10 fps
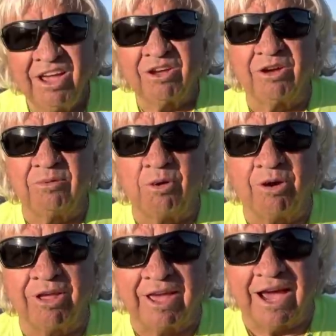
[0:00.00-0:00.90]
Good
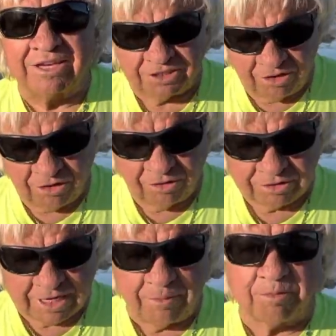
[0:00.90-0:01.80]
morning, guys and girls.
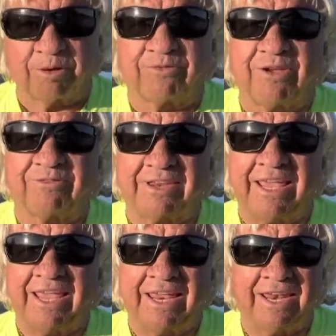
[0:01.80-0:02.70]
April
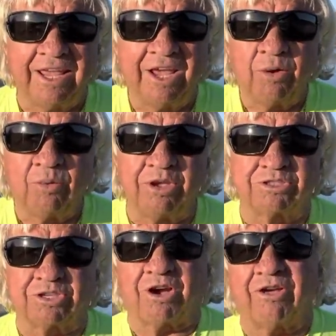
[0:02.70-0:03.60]
15. We
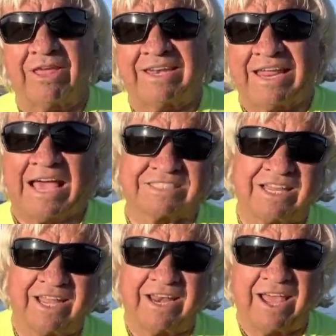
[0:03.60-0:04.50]
used to call that tax
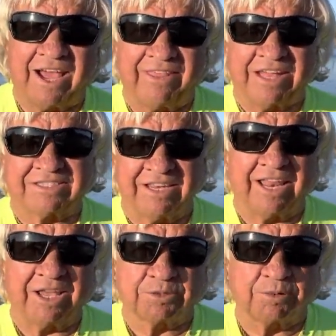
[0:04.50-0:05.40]
day. Now, that's the
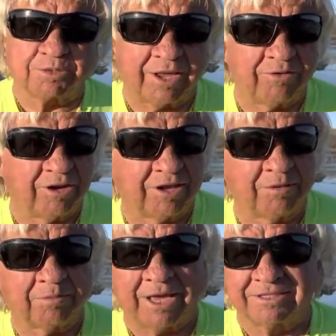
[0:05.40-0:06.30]
day you're supposed to have your
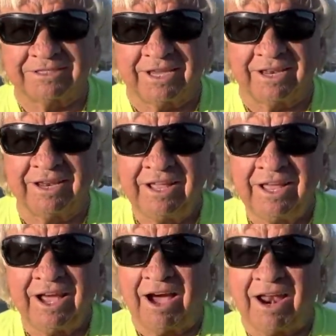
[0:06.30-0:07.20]
income taxes in.
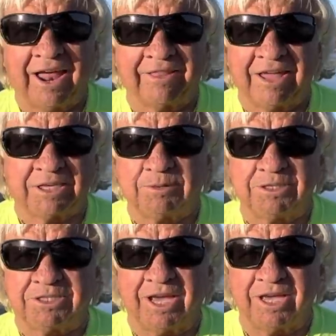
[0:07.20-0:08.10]
A lot of that's been
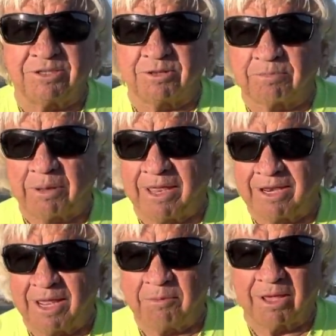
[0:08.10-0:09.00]
changed with the
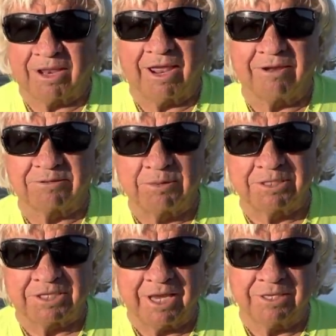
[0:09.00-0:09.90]
pandemic. A lot of it's been
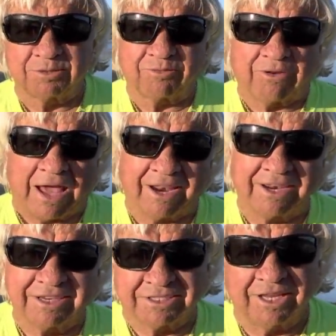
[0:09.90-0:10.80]
changed with
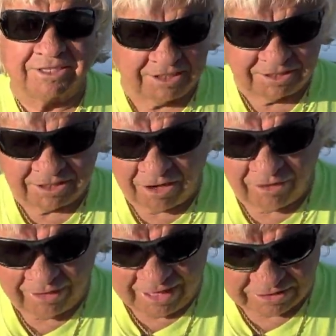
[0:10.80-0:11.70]
filing extensions and
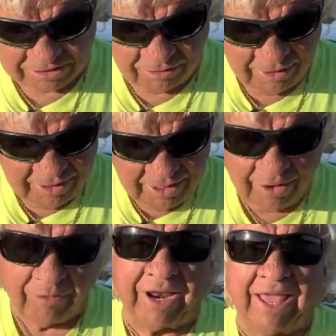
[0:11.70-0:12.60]
all that. So
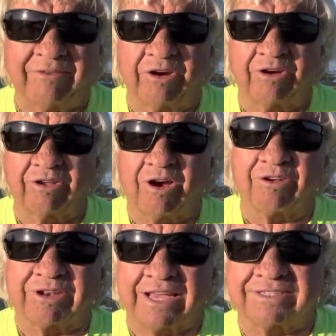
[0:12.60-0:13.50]
I really haven't heard it
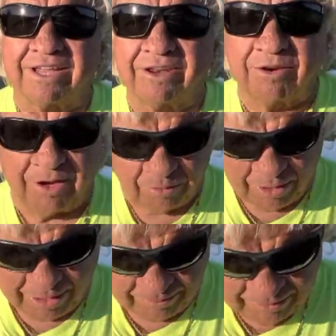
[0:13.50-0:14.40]
called tax day in, in a
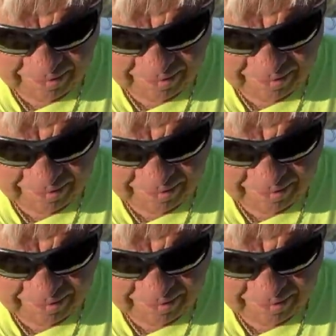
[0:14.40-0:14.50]
while.